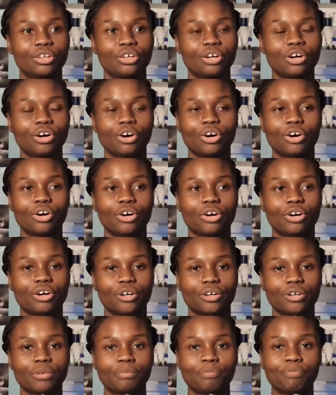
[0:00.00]

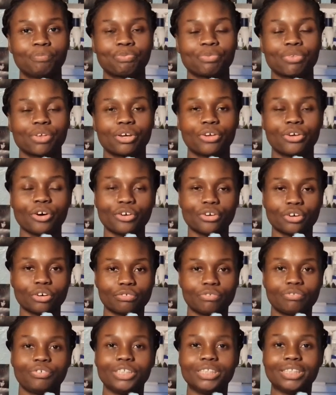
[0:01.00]
or you're
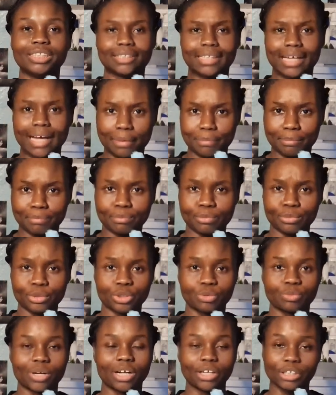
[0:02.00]
not feeding them
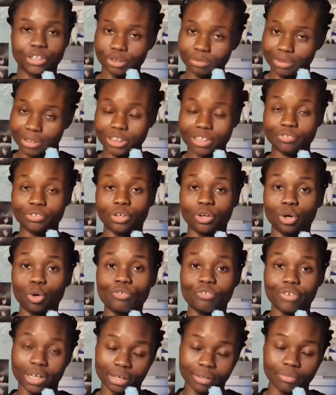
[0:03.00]
as well. Sometimes you have to look
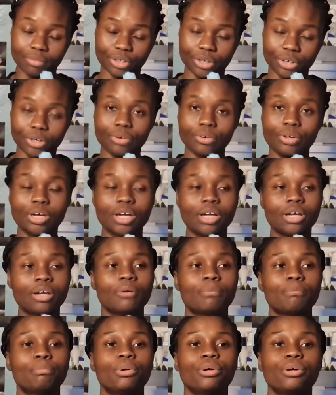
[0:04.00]
within, you know?
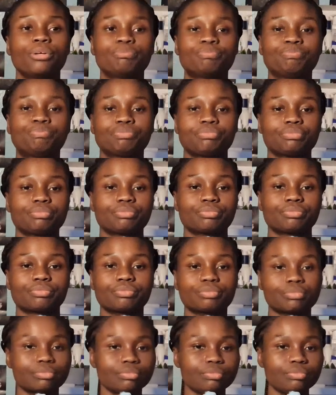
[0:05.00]
But
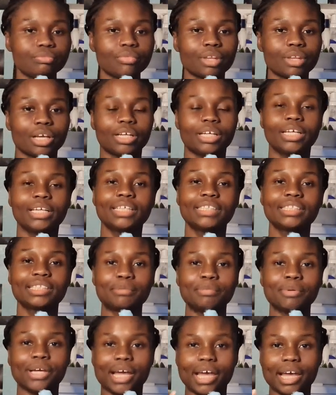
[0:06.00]
you need to
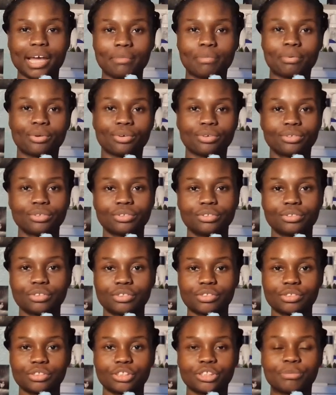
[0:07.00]
be able
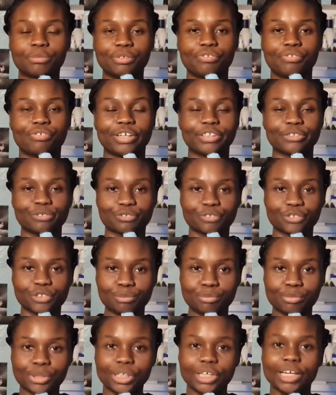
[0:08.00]
to be friends with
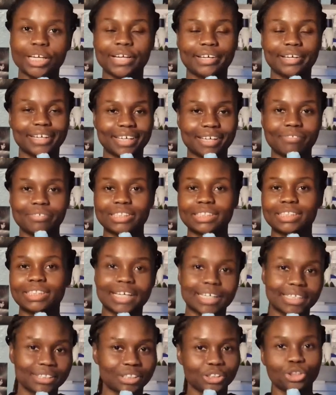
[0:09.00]
somebody in a give and
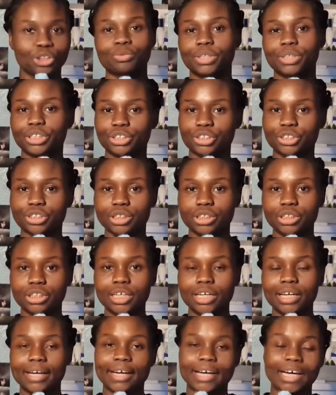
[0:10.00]
take situation.
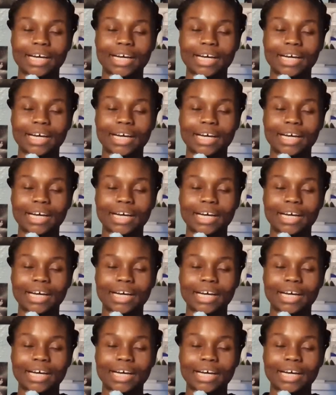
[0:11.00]
It